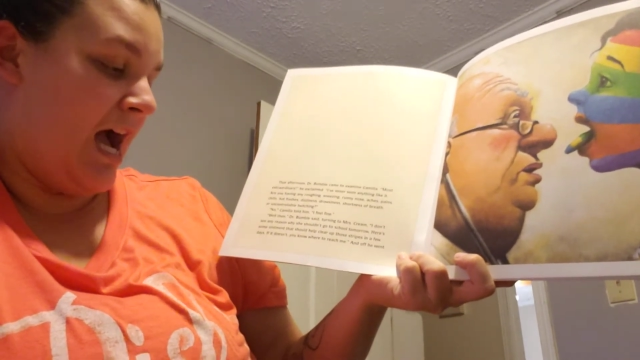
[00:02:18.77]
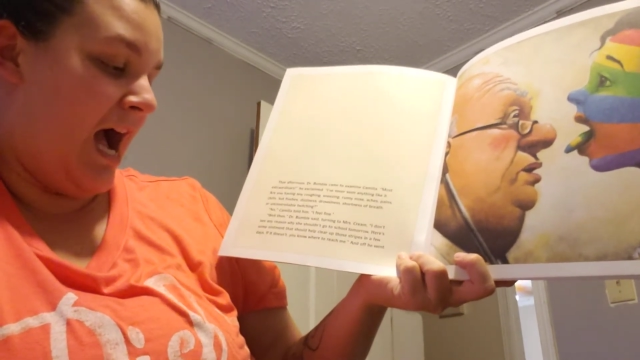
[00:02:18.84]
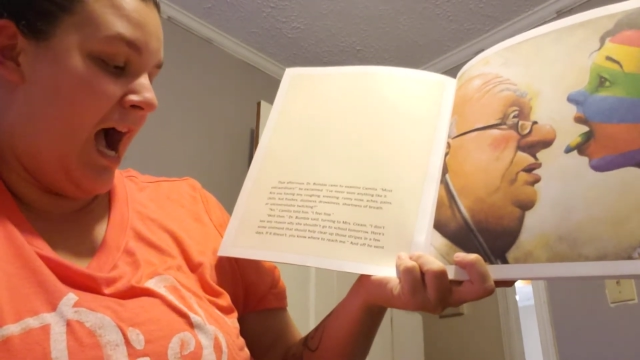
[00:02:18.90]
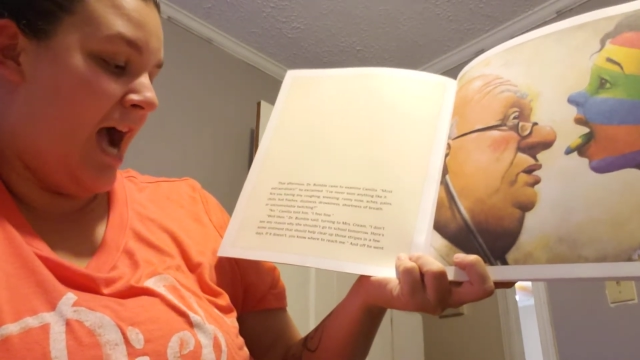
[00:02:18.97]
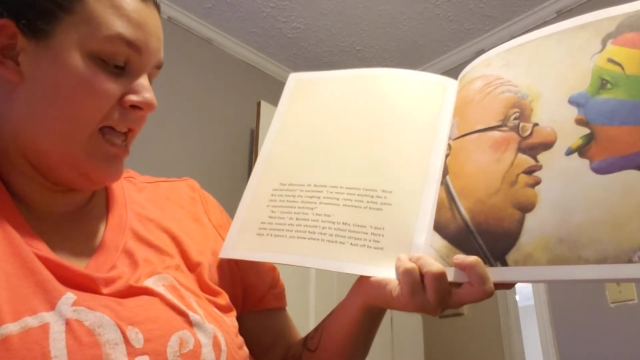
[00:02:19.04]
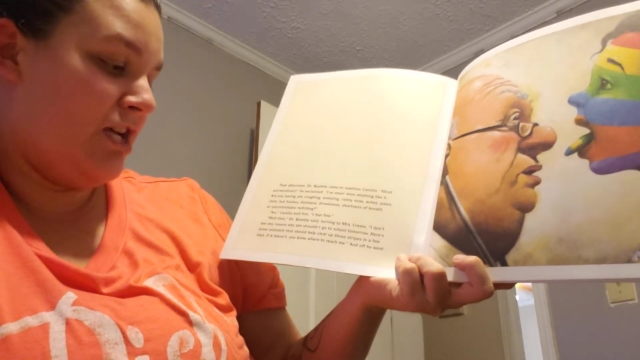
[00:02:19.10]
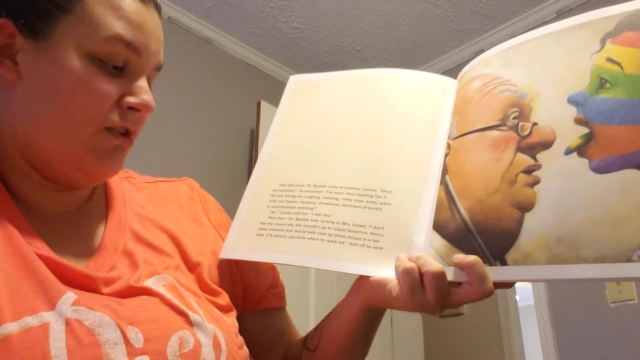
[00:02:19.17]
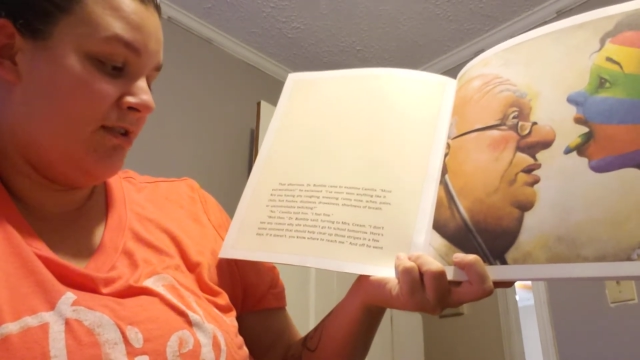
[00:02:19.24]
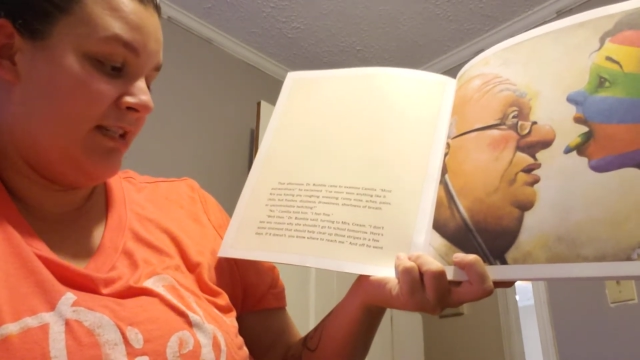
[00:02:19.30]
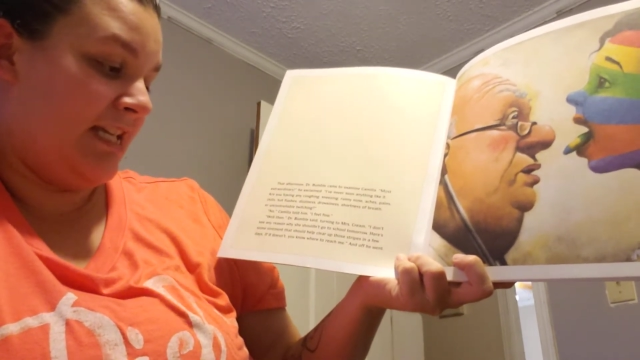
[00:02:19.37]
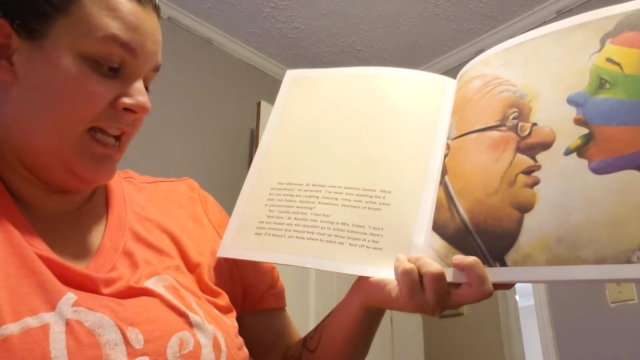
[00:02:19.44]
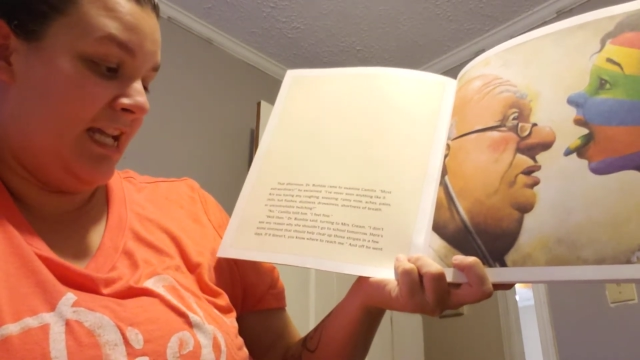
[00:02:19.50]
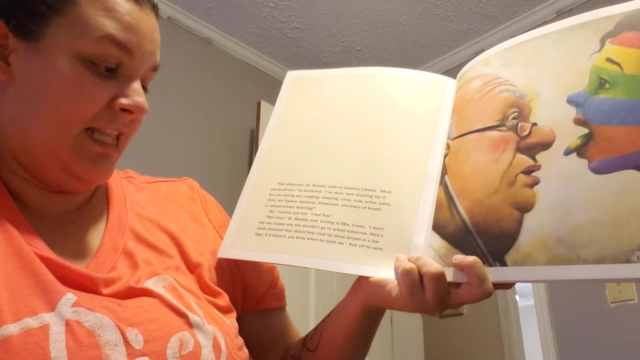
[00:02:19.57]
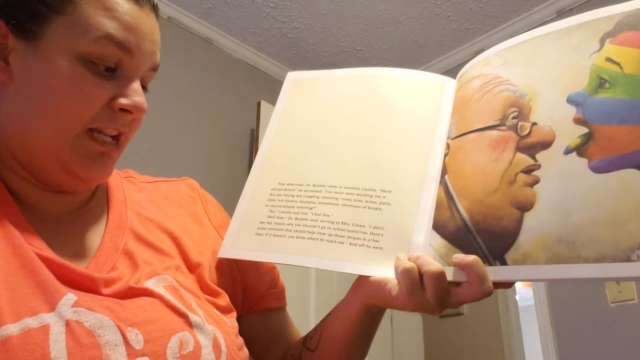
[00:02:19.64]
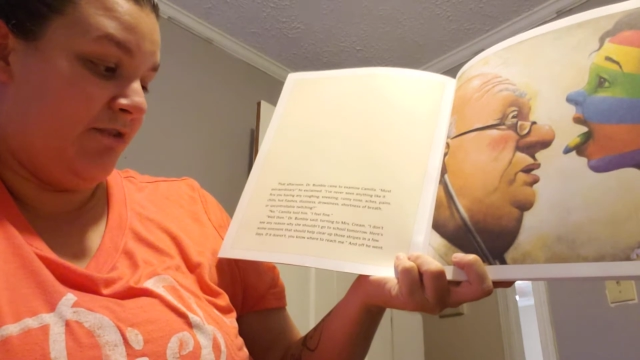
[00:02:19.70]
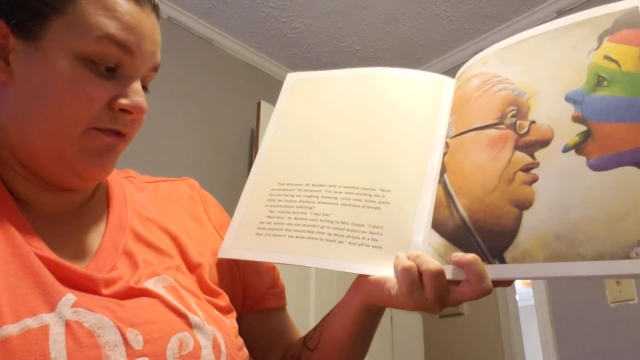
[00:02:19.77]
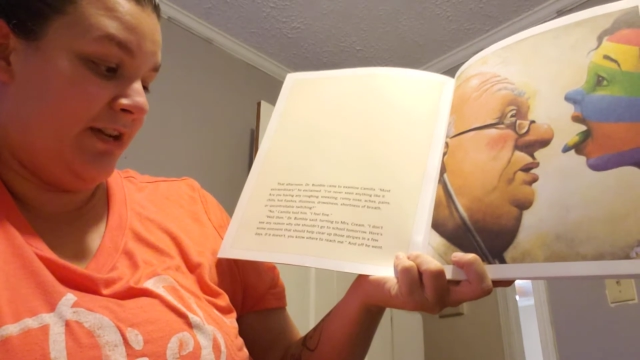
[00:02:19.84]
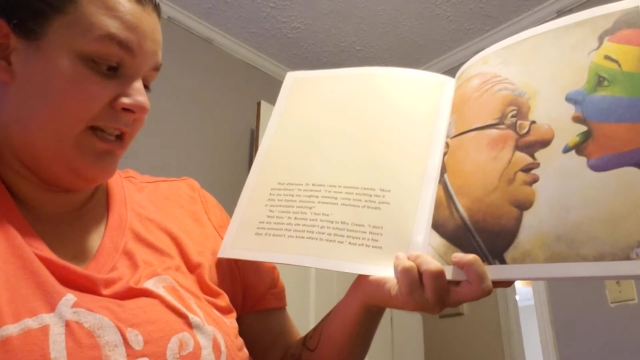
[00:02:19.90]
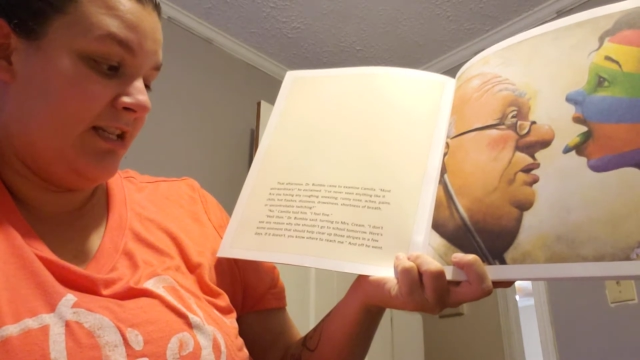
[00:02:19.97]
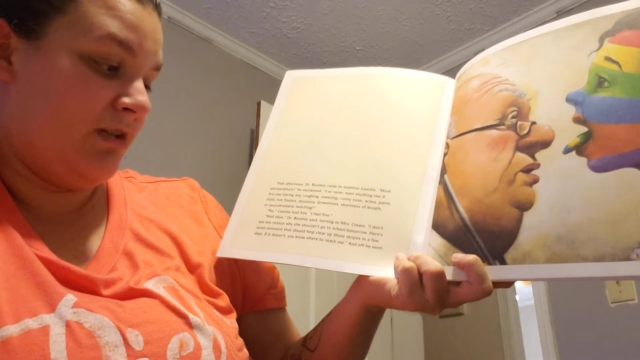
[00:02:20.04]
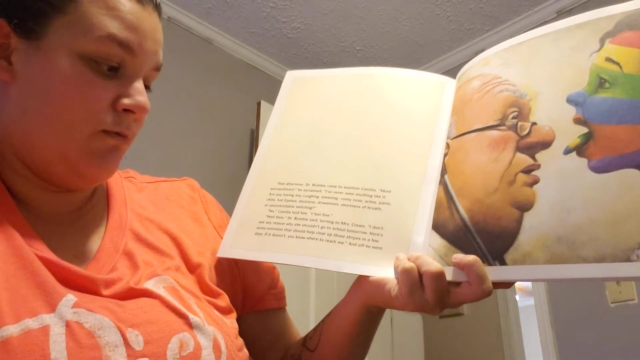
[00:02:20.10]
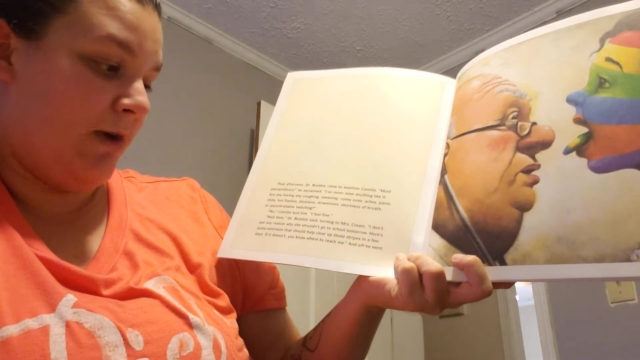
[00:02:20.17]
"I don't see any
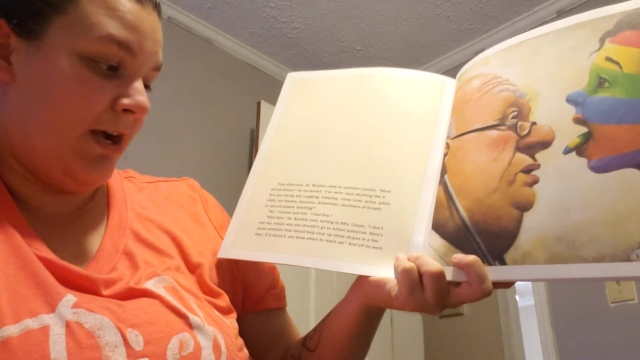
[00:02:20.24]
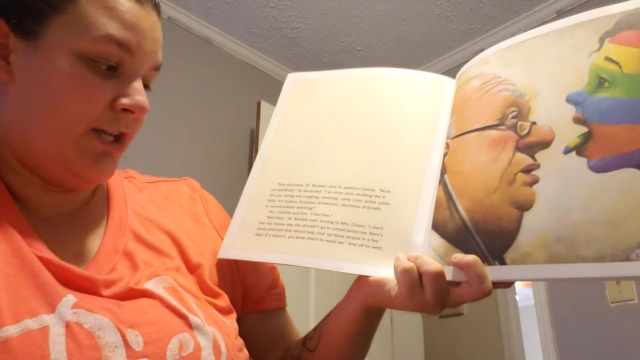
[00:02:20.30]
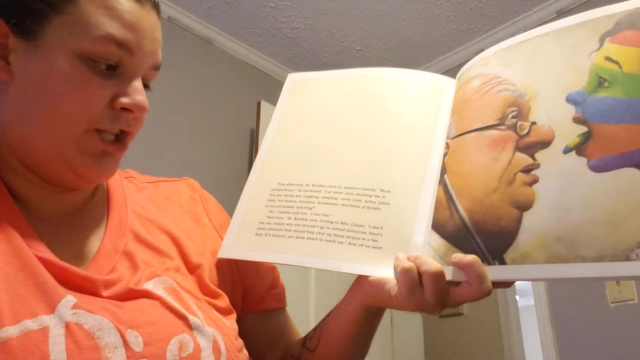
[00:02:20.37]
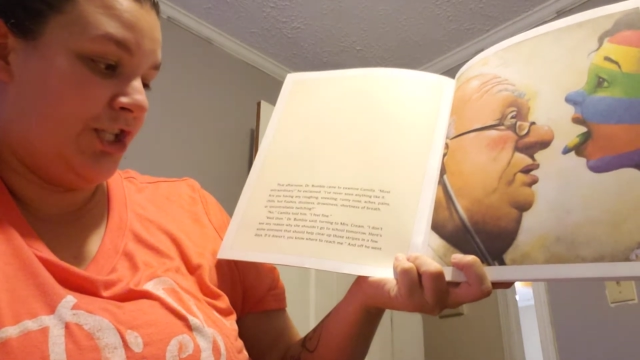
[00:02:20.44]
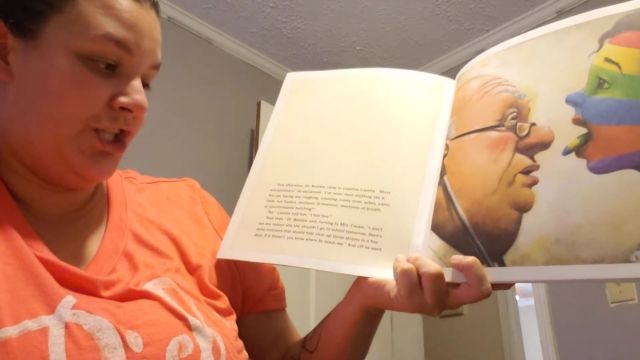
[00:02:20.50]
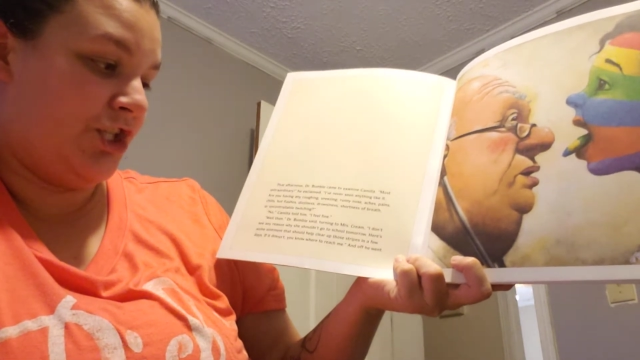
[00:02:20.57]
reason why she